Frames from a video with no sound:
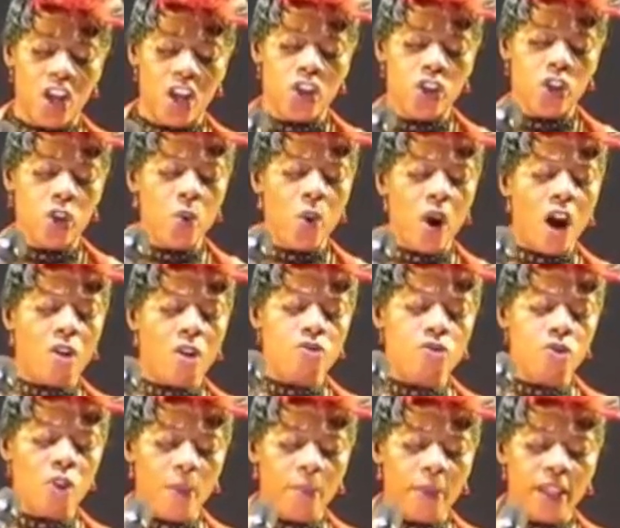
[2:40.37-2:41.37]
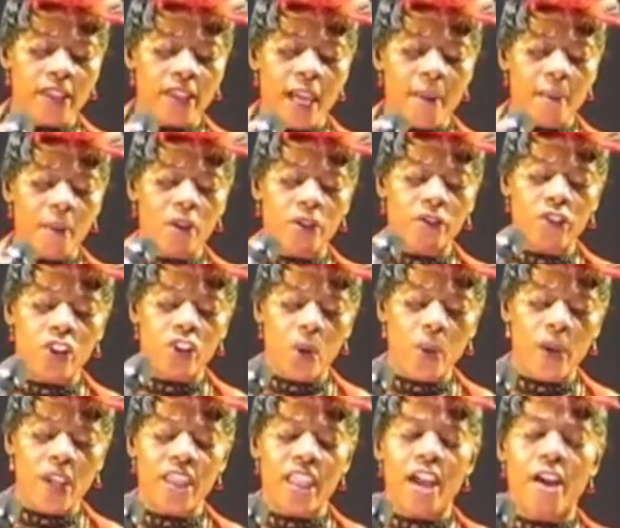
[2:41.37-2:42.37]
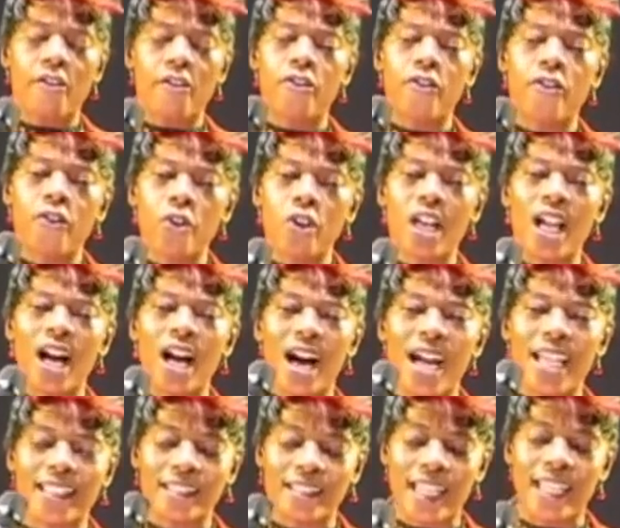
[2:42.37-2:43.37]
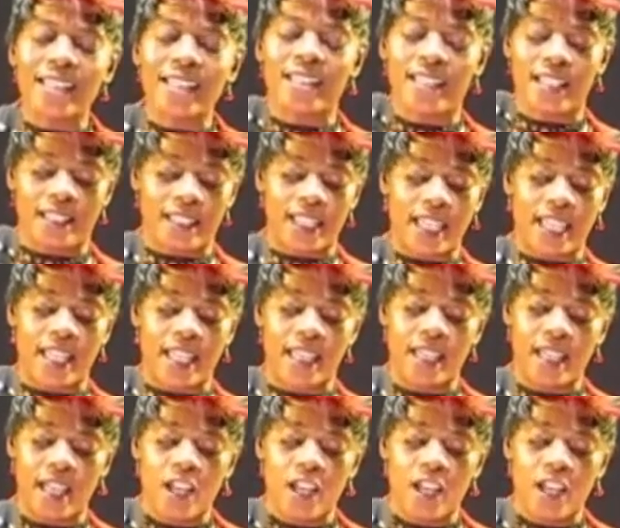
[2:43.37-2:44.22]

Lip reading: you are robbing them of knowing their full identity.